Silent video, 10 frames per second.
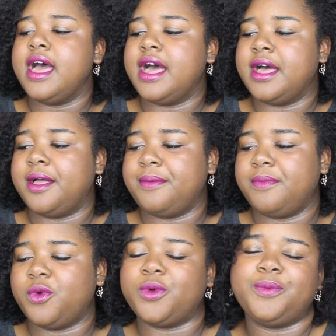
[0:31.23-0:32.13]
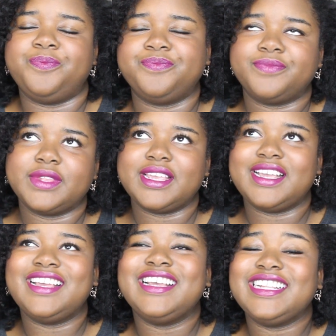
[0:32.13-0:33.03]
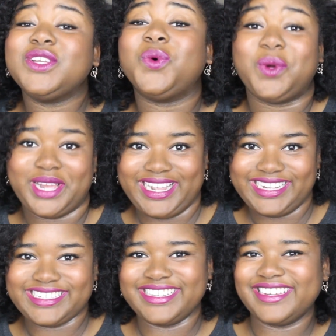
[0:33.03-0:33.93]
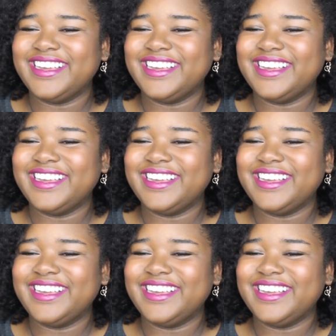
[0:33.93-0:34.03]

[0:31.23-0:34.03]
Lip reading: Well, it's a white,